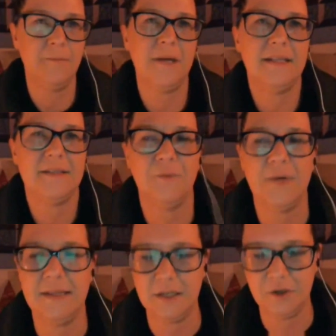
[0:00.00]
But it's
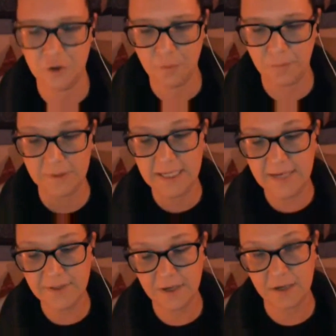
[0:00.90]
when your
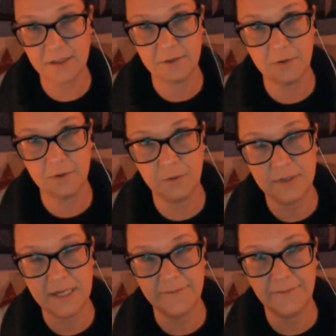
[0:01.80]
beliefs start to
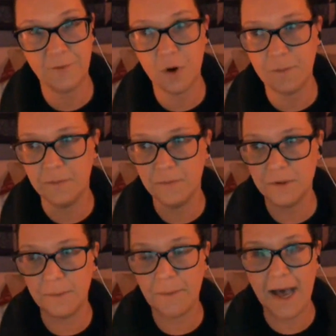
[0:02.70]
inform
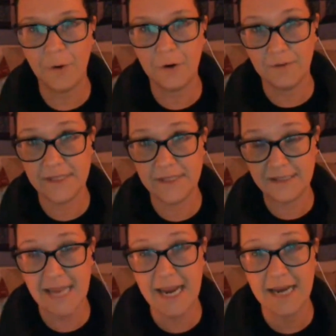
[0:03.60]
the power of the
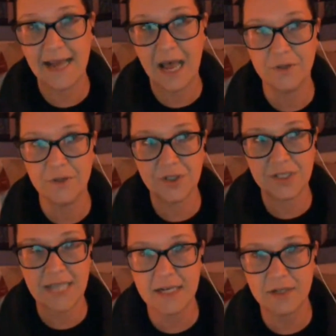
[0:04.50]
state and how the
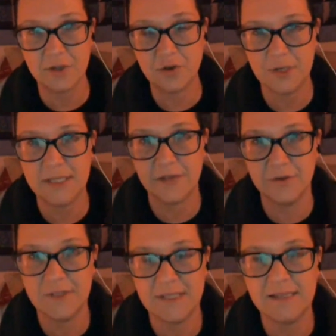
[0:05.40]
state treats
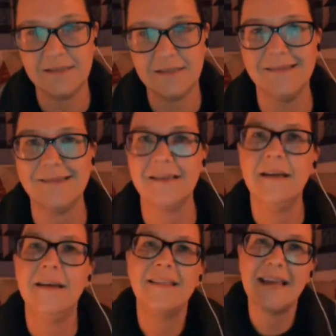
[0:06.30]
other citizens.
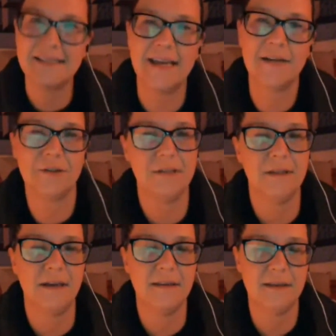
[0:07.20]
That's actually,
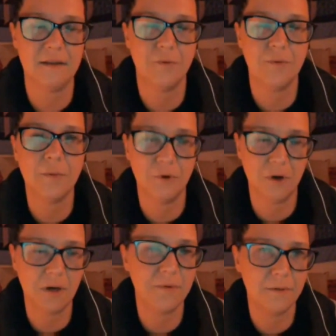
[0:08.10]
I think, the real
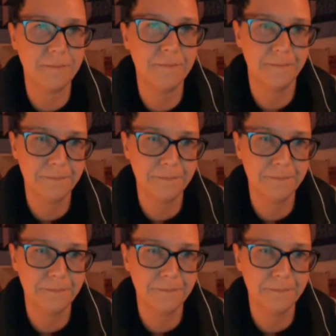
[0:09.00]
problem.